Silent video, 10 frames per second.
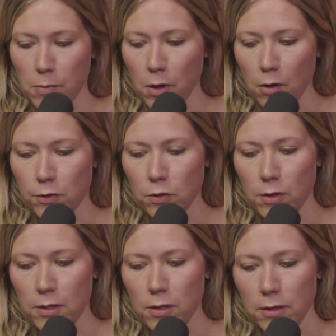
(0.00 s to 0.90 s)
But also
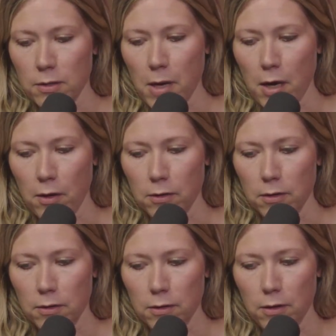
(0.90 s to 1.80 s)
they talked about
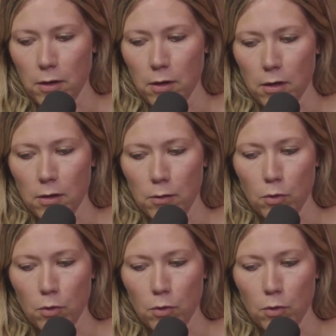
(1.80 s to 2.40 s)
their